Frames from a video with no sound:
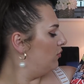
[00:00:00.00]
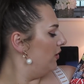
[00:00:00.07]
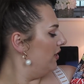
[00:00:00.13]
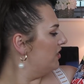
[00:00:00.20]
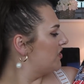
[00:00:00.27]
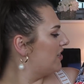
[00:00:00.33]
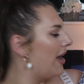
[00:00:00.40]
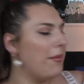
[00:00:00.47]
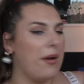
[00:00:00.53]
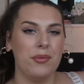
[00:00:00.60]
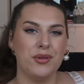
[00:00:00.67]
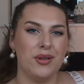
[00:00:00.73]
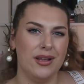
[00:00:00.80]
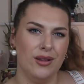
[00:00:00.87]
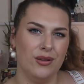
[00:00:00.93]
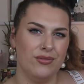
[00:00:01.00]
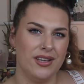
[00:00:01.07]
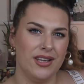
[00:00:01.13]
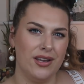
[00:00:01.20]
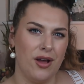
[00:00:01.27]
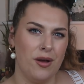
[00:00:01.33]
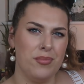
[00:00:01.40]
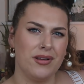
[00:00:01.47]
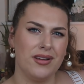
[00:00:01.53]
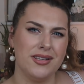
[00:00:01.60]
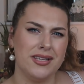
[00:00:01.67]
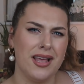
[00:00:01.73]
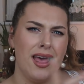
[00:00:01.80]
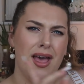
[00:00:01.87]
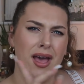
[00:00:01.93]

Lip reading: which I'm absolutely loving, you know, because